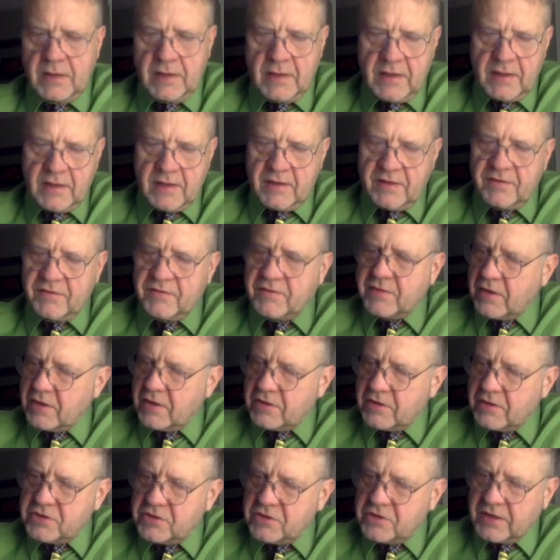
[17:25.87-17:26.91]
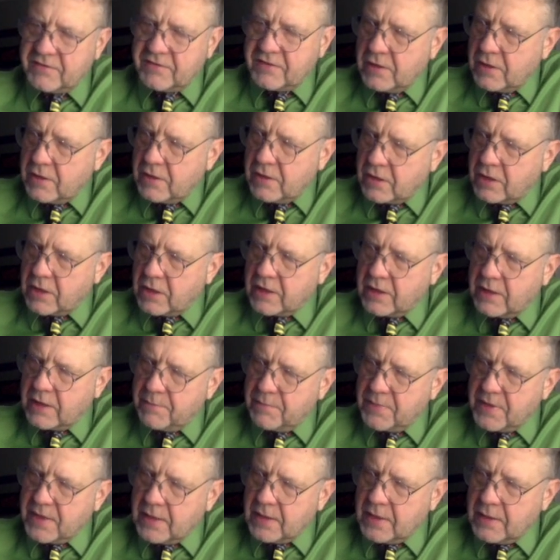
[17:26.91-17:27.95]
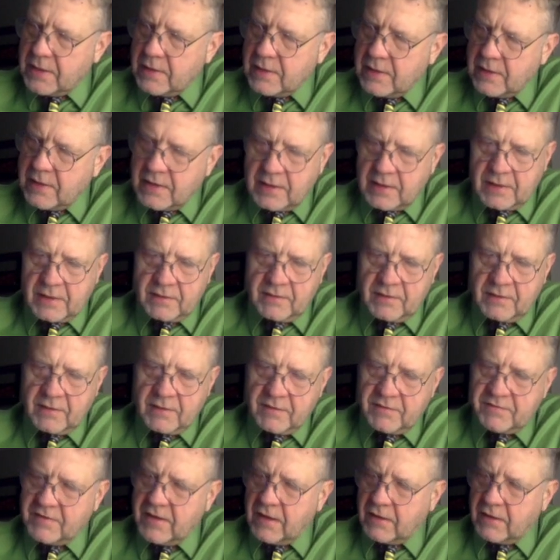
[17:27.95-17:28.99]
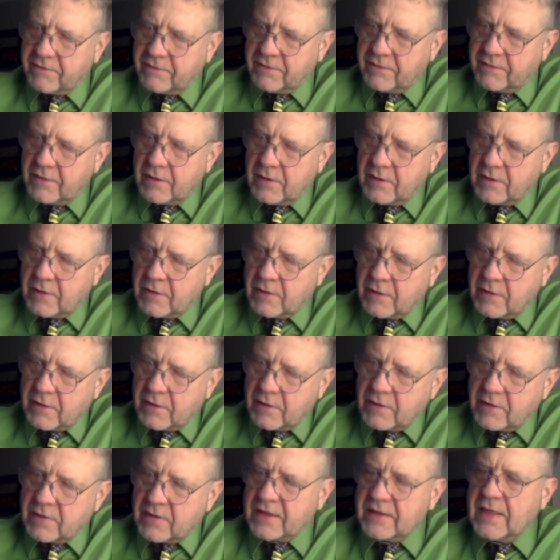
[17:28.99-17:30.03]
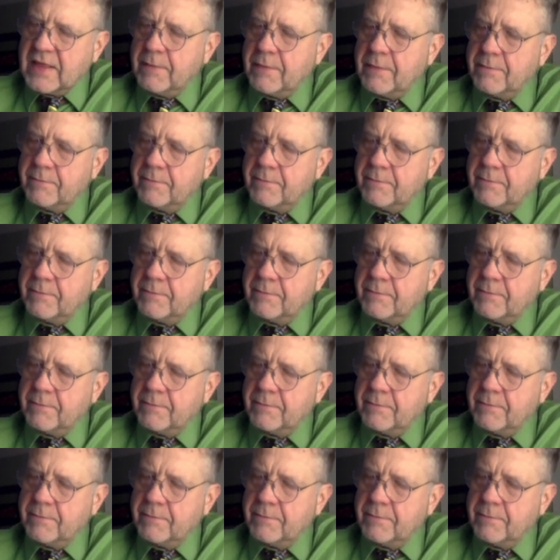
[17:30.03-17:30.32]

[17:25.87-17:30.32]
is just going to be itself. Like that.